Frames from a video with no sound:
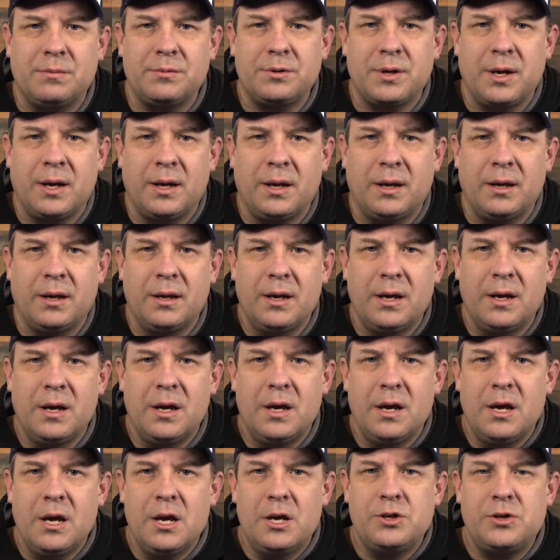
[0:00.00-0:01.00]
I'm trying to
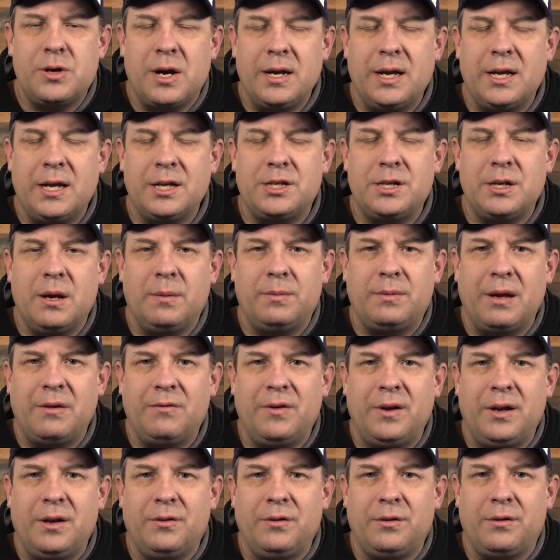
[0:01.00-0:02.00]
get you an
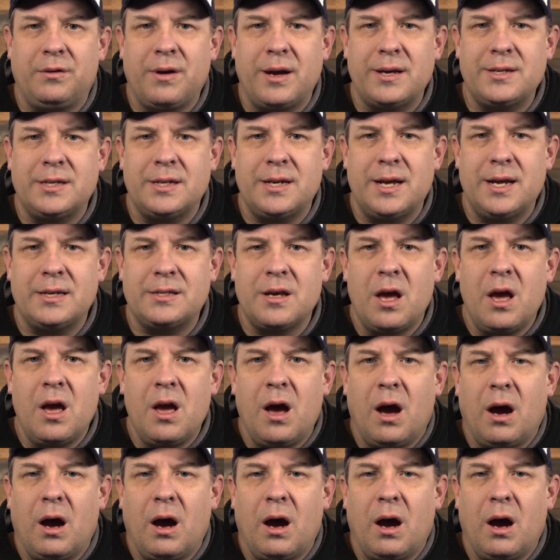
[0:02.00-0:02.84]
update video on the crazy days.